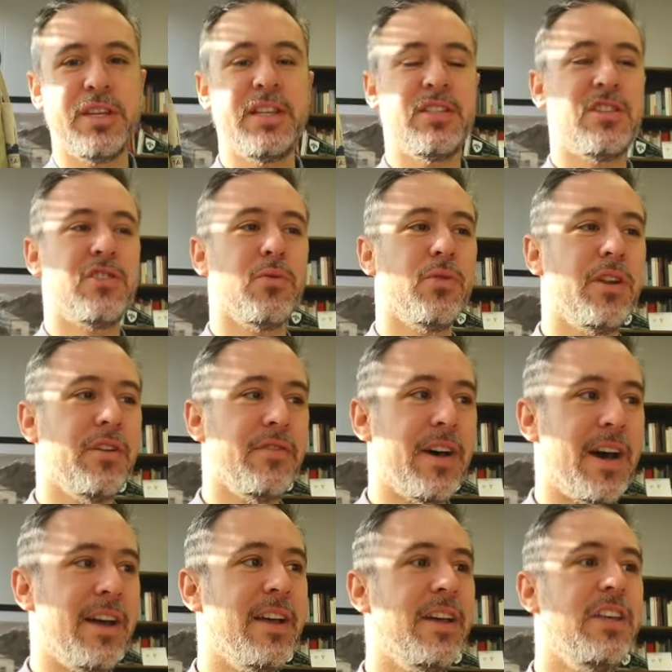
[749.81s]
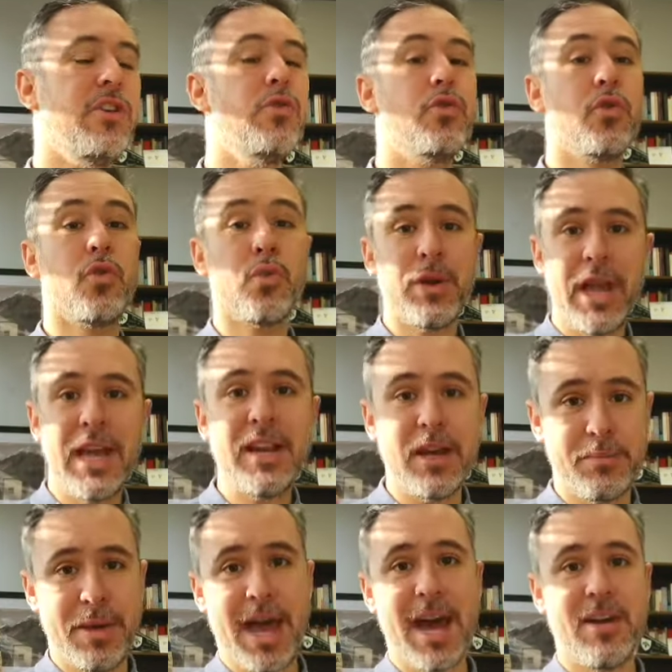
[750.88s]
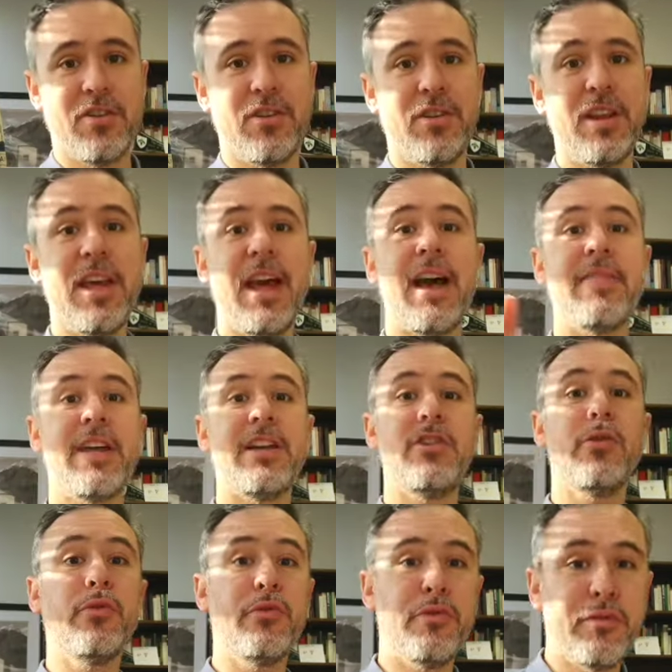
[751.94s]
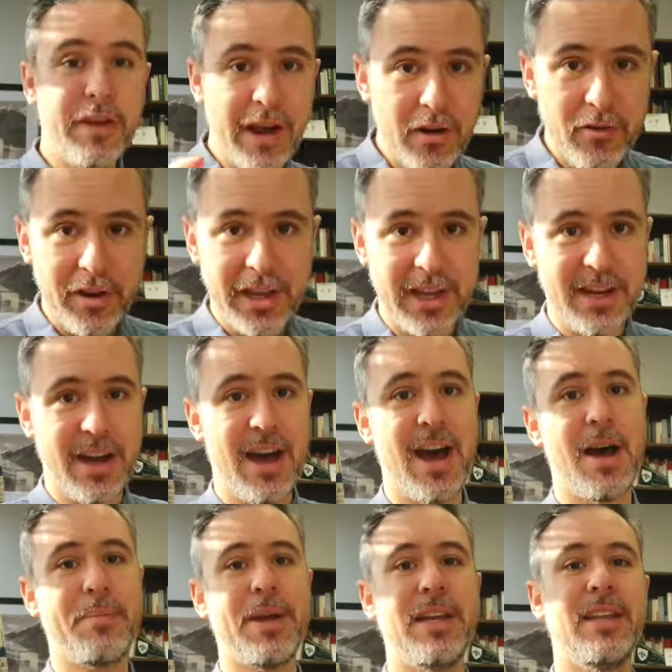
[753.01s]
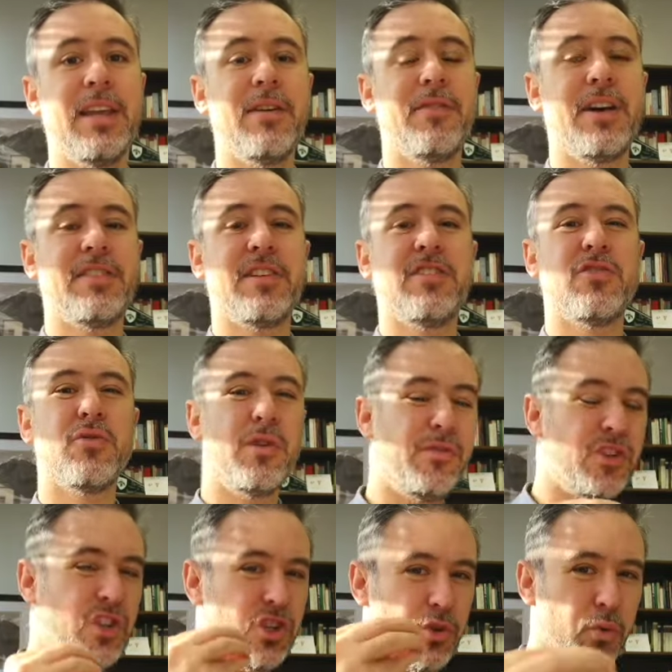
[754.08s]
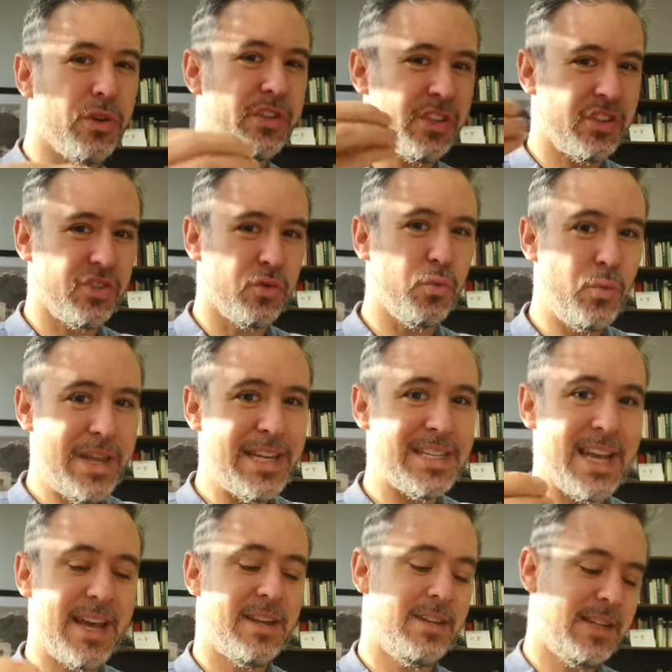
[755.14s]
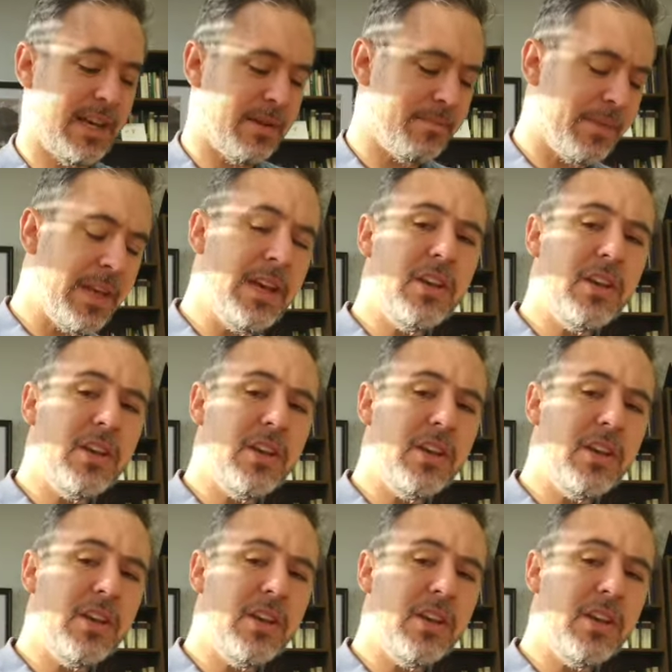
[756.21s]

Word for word: It's sort of a, uh, you create a pattern and then you vary it up and give us a sort of short, sweet ending.